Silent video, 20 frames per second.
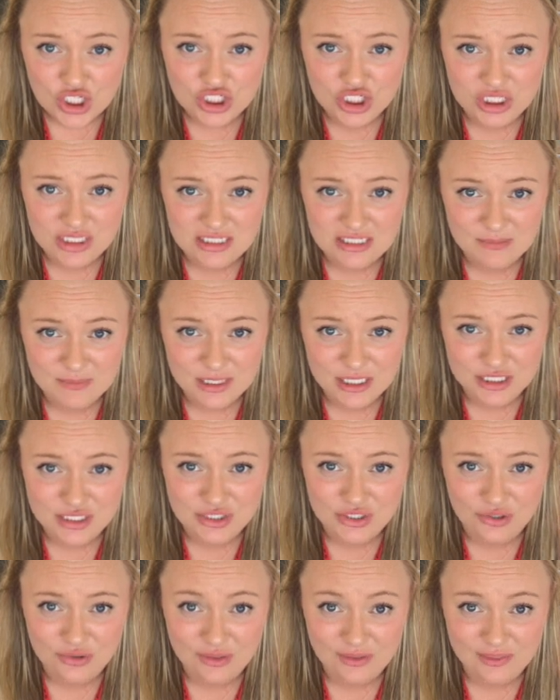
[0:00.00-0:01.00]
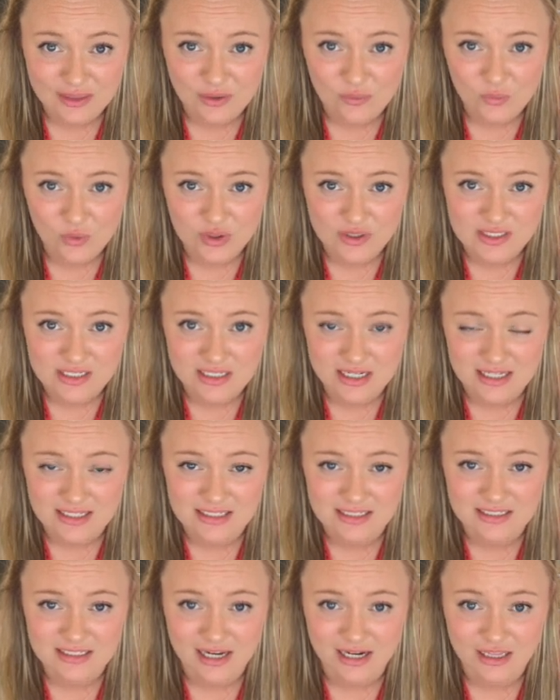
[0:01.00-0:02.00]
just to make sure that that wall
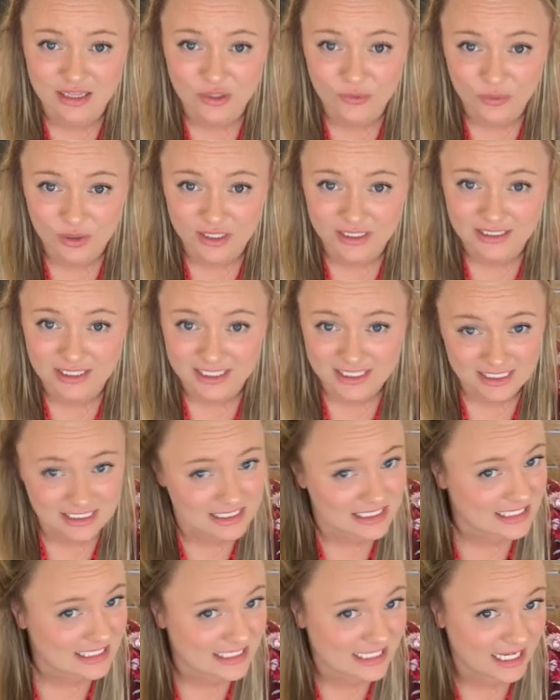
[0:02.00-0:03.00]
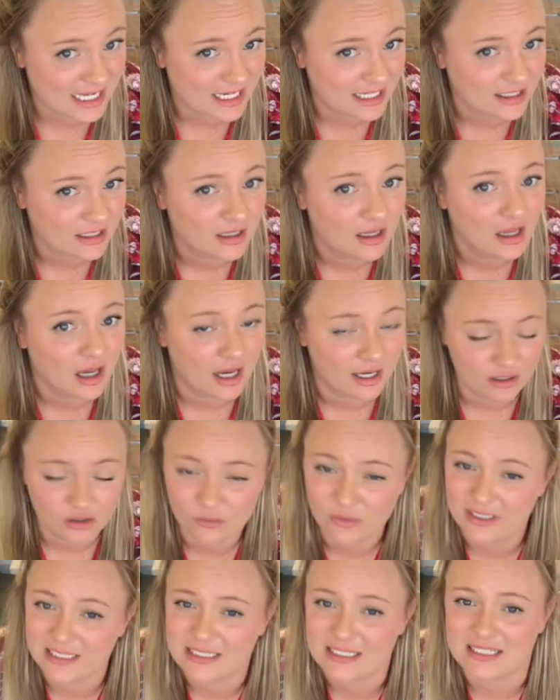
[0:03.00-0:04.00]
stays exactly where I'd like it to stay. I
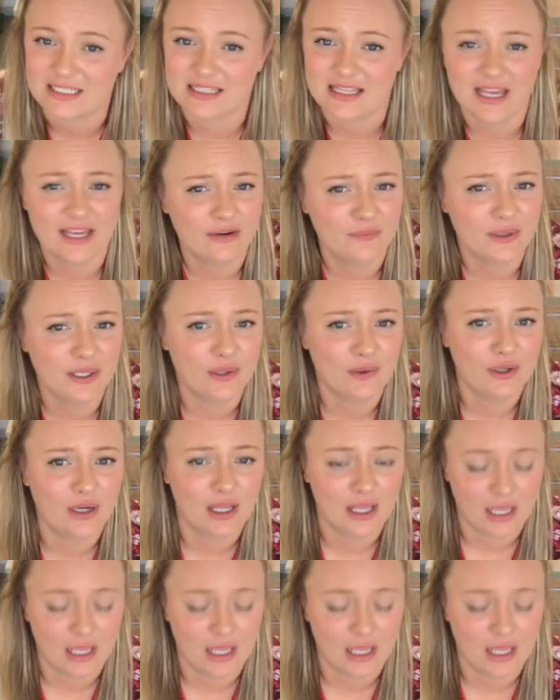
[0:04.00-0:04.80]
don't want it to slide around.